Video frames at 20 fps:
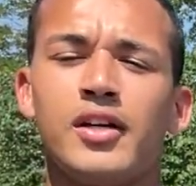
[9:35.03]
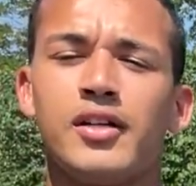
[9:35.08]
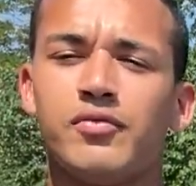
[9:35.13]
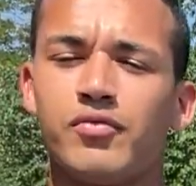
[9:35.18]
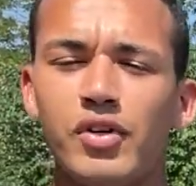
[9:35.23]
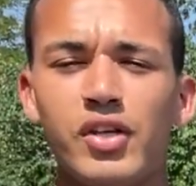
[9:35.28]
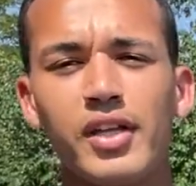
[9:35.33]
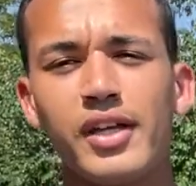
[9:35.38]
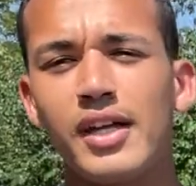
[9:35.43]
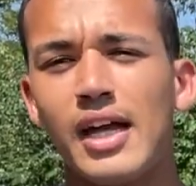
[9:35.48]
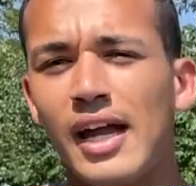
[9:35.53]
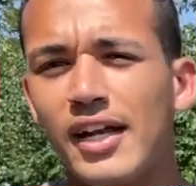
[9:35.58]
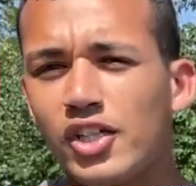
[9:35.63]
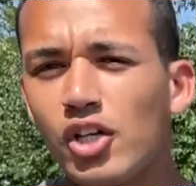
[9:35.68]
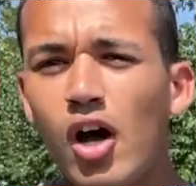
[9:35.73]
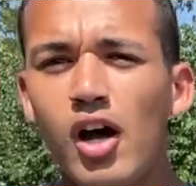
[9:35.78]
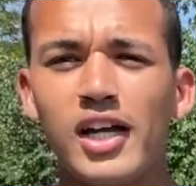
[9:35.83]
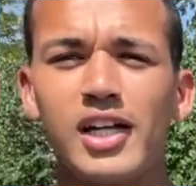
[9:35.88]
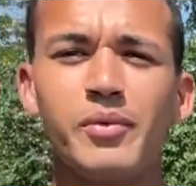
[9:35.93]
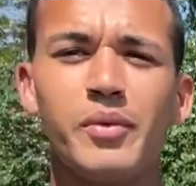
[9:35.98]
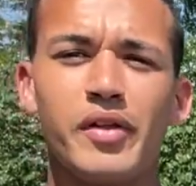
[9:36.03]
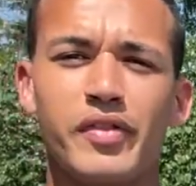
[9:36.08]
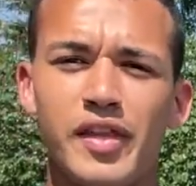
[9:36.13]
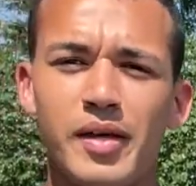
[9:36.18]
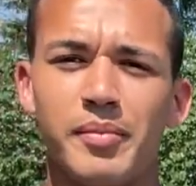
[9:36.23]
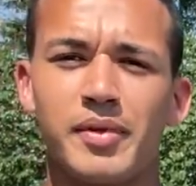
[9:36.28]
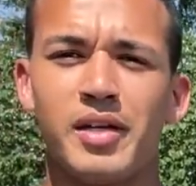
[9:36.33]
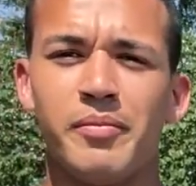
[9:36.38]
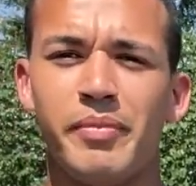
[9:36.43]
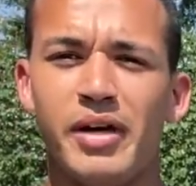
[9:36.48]
Really, eh, talking with
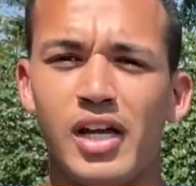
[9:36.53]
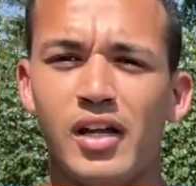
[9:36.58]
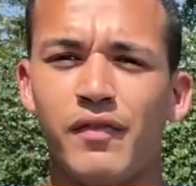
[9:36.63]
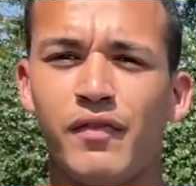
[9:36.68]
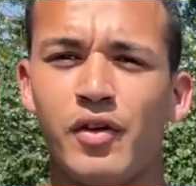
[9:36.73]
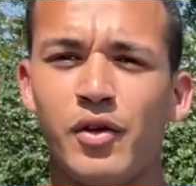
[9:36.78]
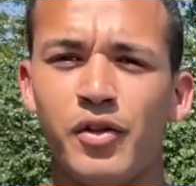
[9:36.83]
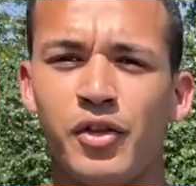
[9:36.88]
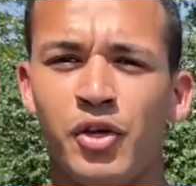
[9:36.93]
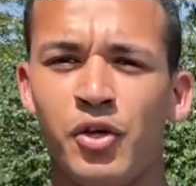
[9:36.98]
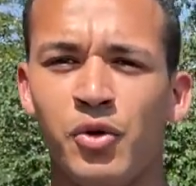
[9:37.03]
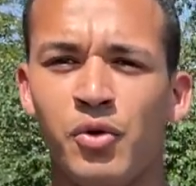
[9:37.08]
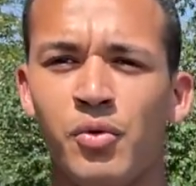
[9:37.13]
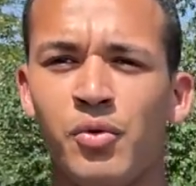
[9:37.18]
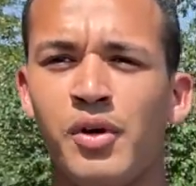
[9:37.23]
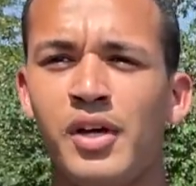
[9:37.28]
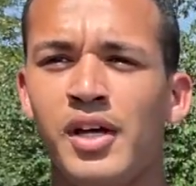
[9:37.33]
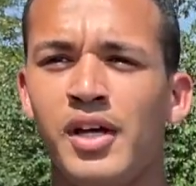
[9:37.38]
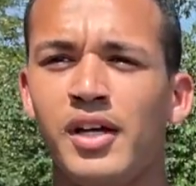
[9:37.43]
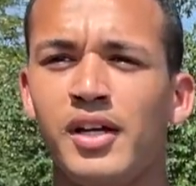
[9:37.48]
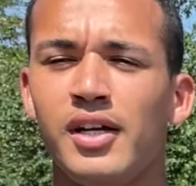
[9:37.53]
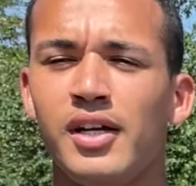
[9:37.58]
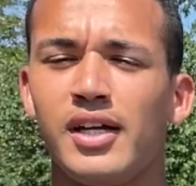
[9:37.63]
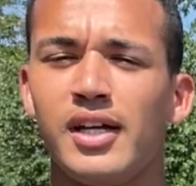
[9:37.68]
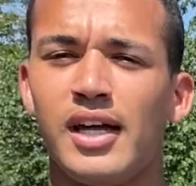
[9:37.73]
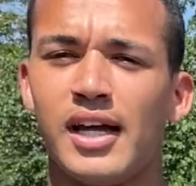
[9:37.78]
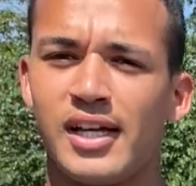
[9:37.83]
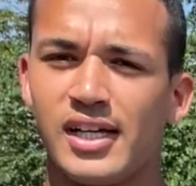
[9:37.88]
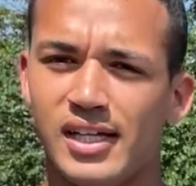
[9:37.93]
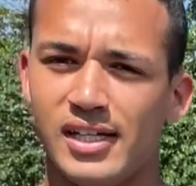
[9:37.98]
them can benefit you
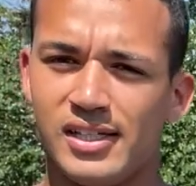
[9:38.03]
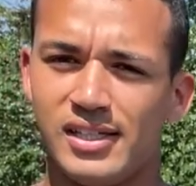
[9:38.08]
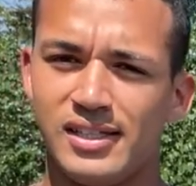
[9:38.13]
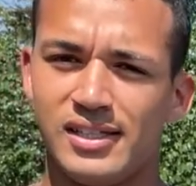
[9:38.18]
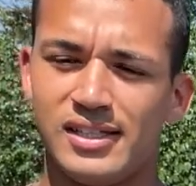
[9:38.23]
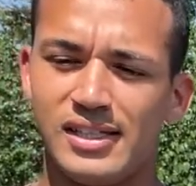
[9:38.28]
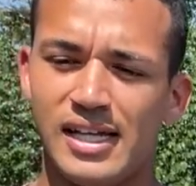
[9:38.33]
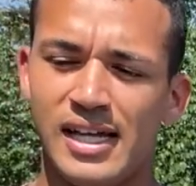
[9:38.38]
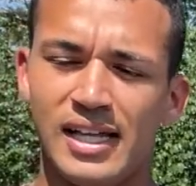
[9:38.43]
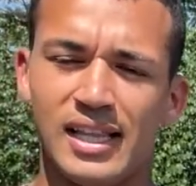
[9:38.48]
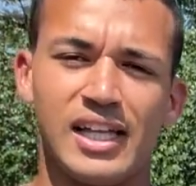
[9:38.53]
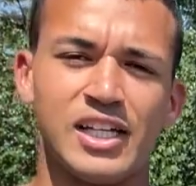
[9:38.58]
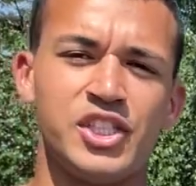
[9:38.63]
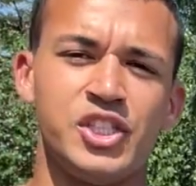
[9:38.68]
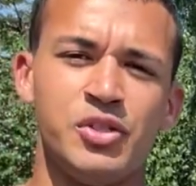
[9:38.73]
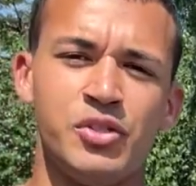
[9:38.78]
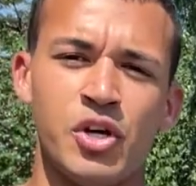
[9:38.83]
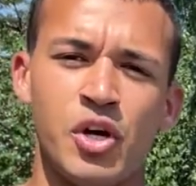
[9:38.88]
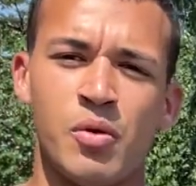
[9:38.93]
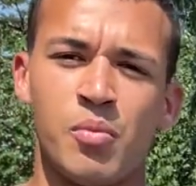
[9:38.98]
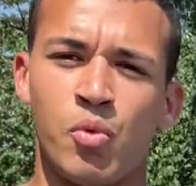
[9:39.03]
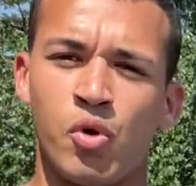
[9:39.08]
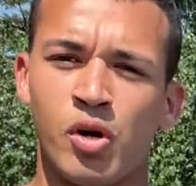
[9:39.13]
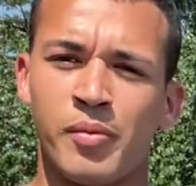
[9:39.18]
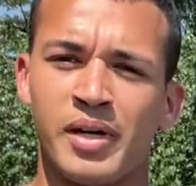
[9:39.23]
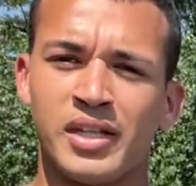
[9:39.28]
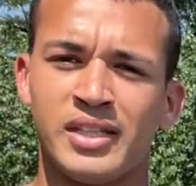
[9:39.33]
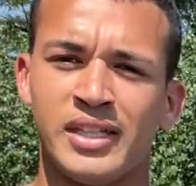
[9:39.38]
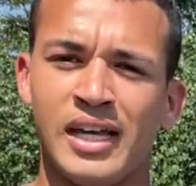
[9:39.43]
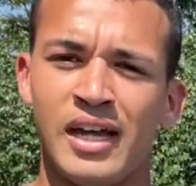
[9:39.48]
because it lets you know more
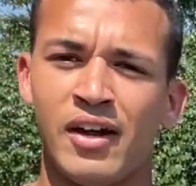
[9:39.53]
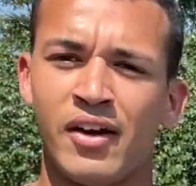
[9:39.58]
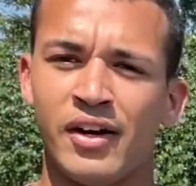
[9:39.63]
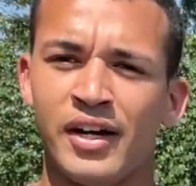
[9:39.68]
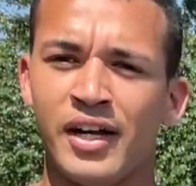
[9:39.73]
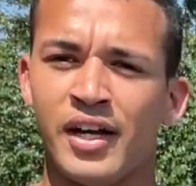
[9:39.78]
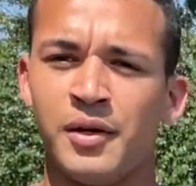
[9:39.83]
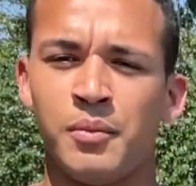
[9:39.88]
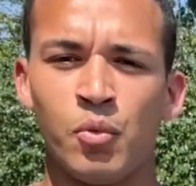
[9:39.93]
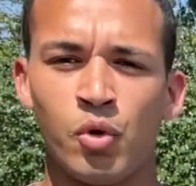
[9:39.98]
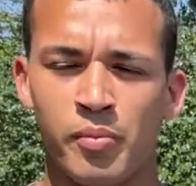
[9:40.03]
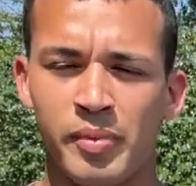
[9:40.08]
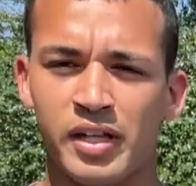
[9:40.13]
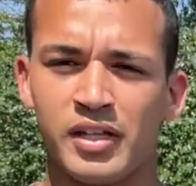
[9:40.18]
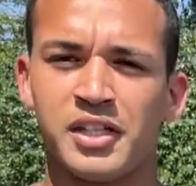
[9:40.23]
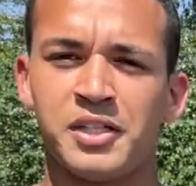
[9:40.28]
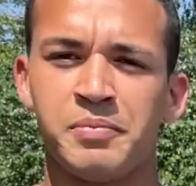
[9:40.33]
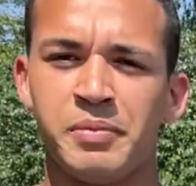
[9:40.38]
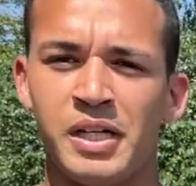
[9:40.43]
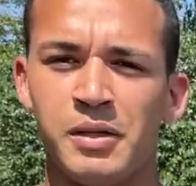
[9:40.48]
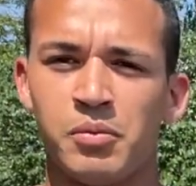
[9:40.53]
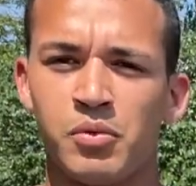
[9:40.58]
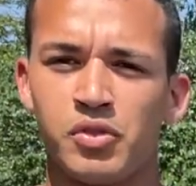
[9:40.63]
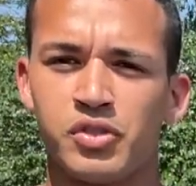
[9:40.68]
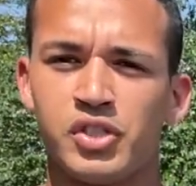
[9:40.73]
about the area and more about its people.